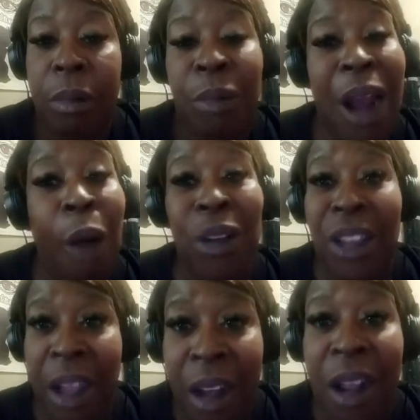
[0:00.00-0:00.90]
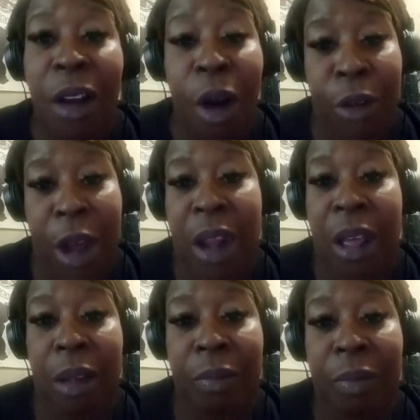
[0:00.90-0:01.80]
But I was in it
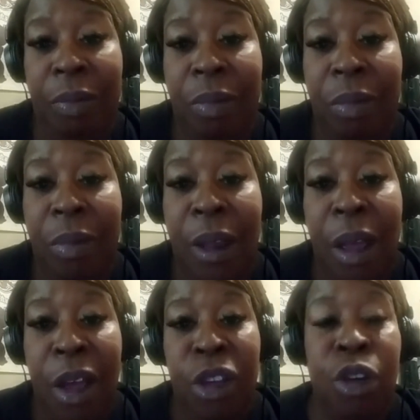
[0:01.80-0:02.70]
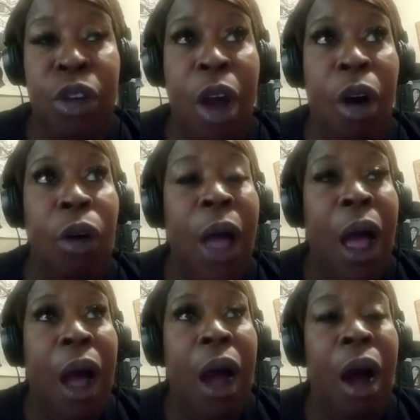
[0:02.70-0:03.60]
already. You know,
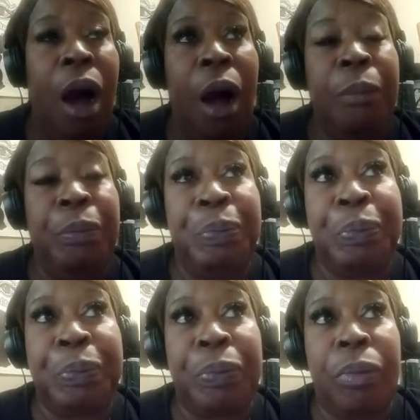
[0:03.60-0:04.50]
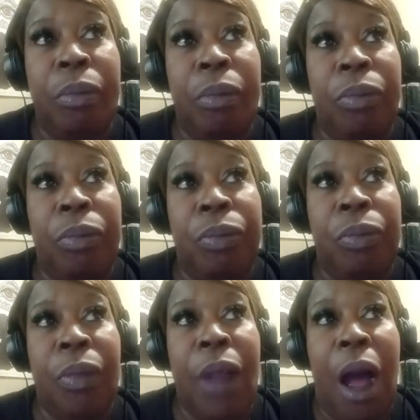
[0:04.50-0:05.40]

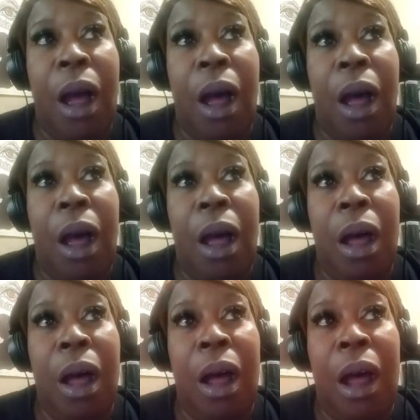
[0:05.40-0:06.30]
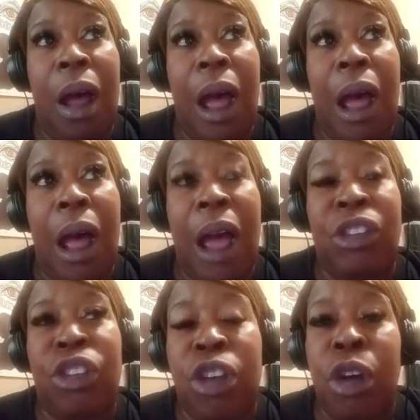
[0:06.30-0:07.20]

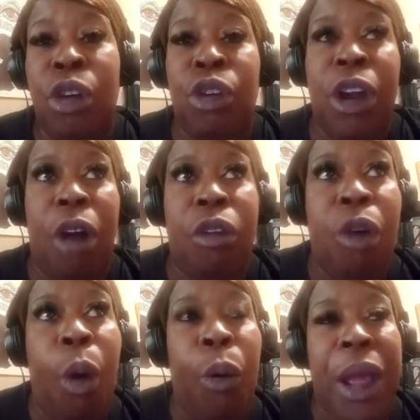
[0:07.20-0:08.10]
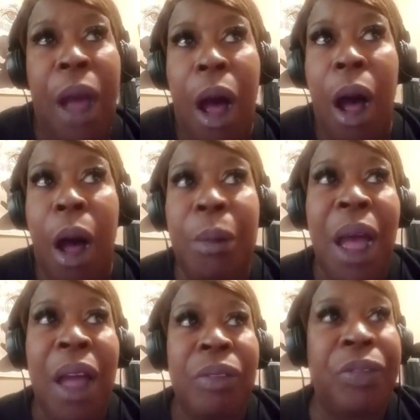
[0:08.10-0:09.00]
as children are growing up,
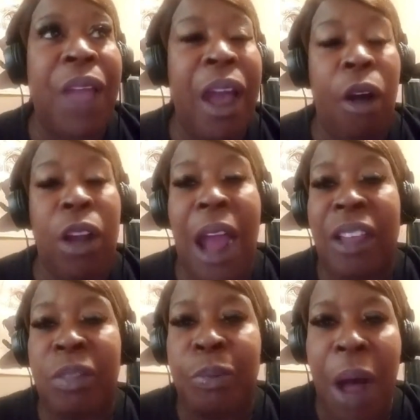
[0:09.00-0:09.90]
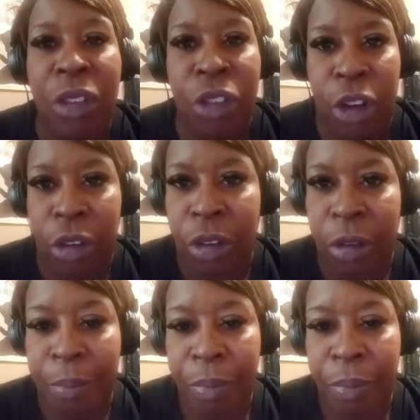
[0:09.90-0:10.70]
they are like sponges.